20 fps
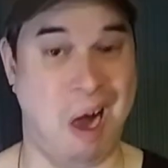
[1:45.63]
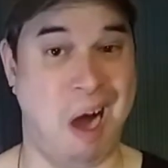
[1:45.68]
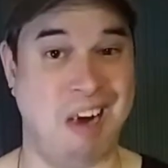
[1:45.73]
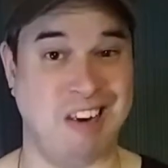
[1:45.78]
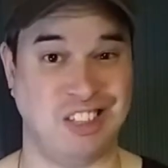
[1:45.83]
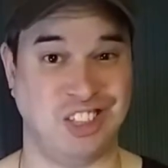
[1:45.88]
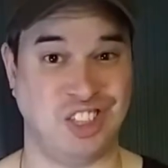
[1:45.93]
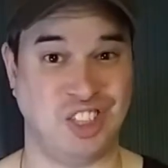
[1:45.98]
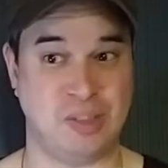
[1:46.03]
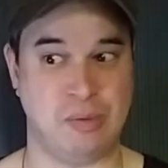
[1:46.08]

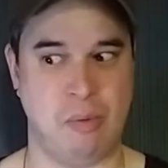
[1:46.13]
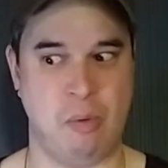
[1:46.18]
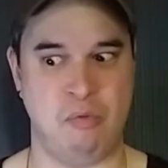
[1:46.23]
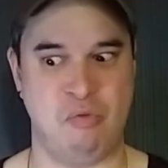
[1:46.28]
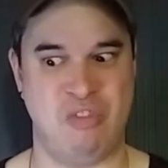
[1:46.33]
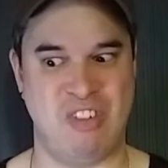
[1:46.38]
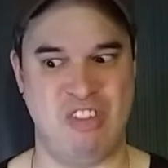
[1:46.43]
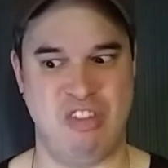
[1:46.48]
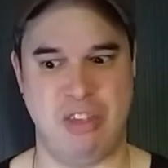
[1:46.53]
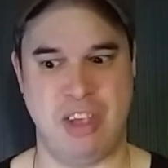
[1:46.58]
That's a
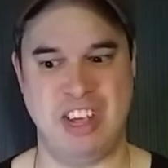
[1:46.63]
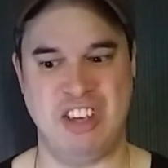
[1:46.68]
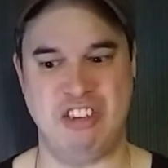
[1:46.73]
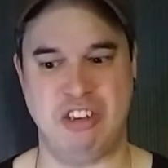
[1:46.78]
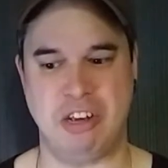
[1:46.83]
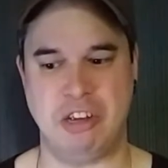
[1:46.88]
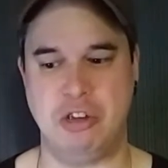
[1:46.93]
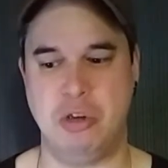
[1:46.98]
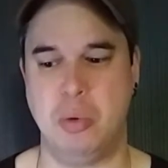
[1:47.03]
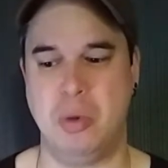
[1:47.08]
fun thing you
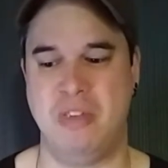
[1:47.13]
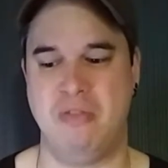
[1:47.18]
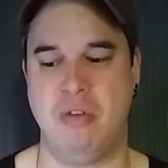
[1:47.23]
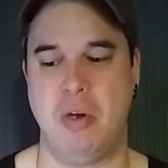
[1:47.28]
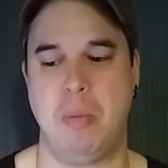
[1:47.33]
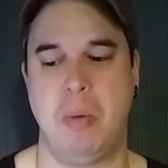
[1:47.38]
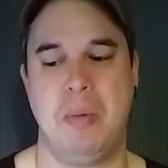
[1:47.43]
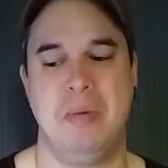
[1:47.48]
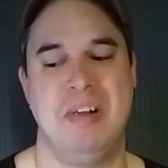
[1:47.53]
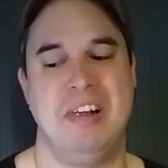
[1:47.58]
can do with
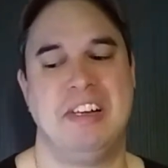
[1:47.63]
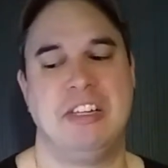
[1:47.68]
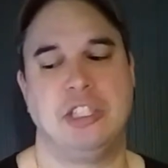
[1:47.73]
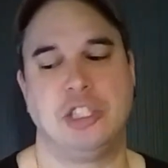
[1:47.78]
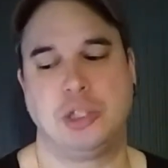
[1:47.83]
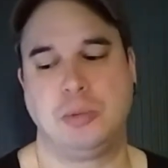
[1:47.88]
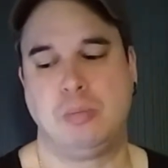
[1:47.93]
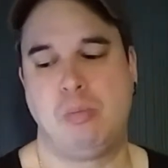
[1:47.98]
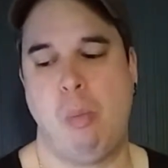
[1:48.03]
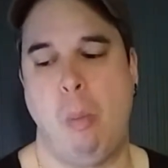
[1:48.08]
foamy
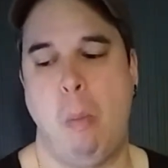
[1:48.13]
bananas.